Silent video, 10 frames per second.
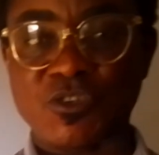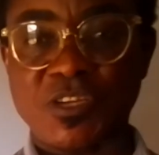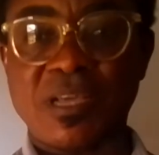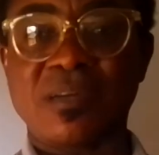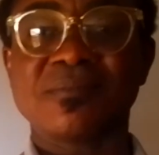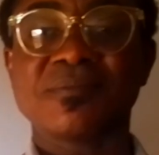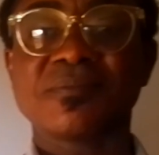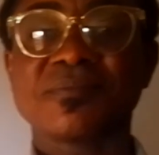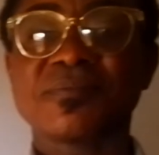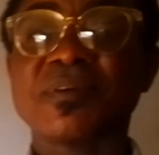Union,
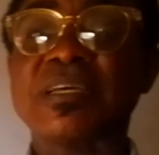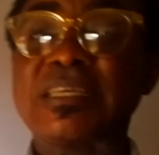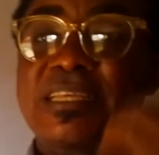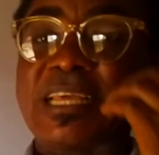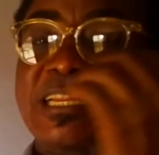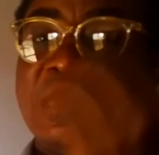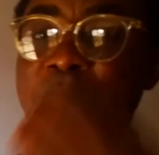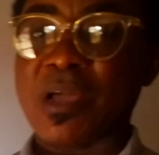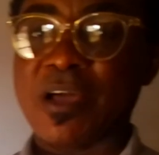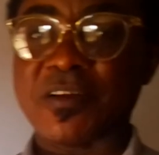in the
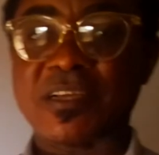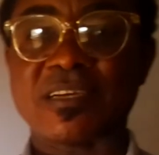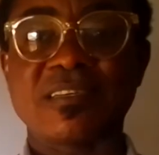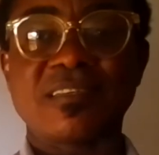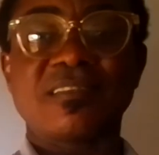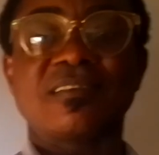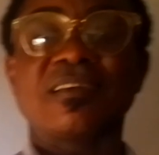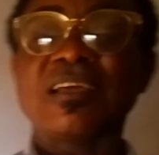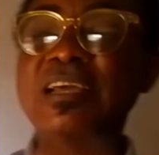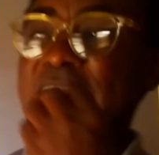Americas,
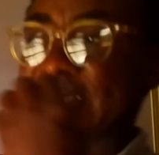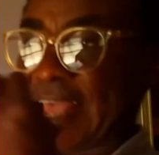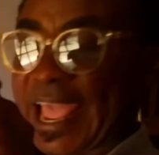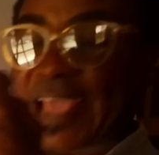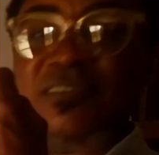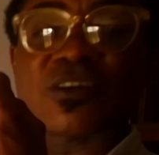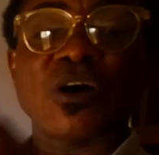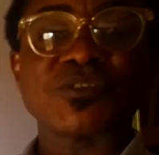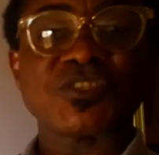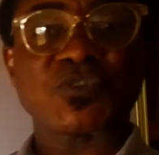in
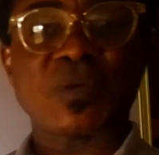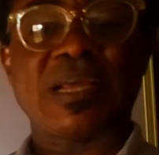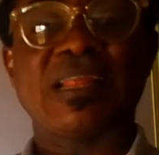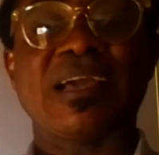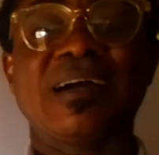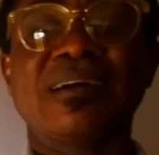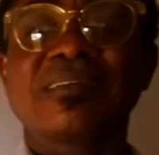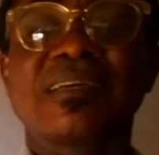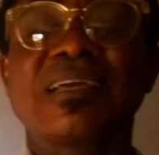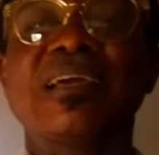Australia,
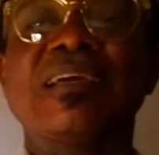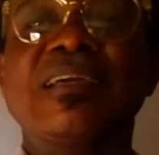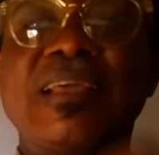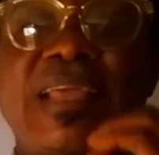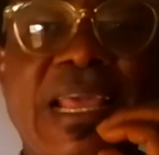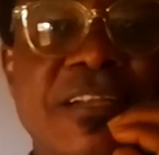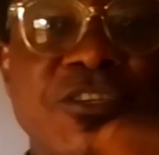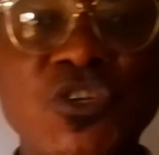in